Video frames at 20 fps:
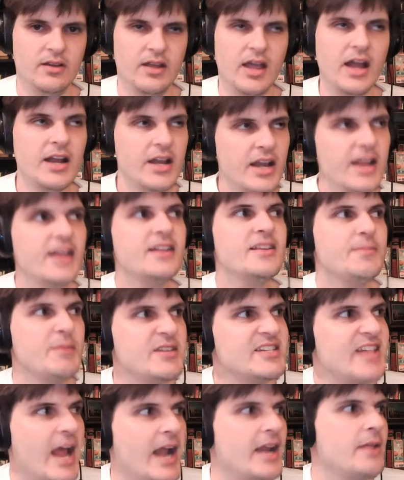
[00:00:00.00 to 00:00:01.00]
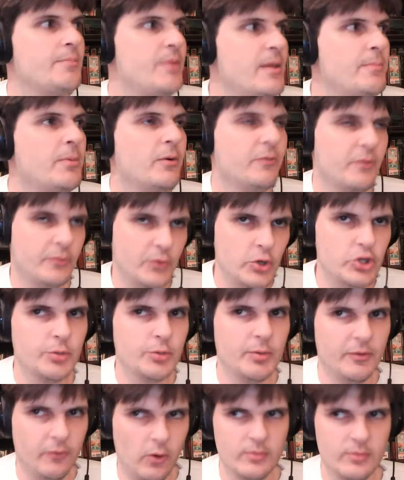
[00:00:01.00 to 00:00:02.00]
And you need to be signing people for future
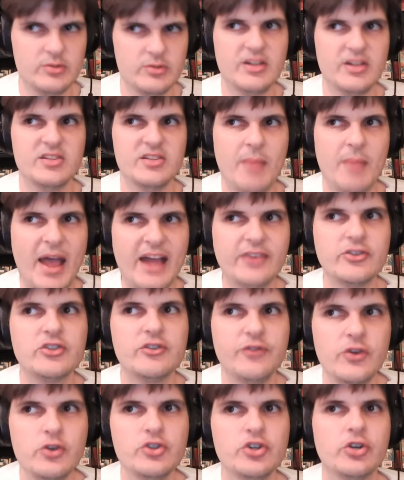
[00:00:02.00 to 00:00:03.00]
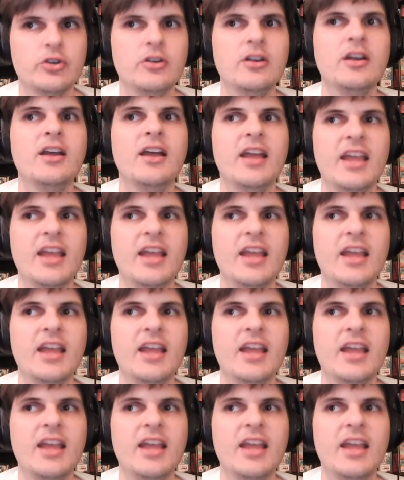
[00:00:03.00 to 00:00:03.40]
performance because the Magic's future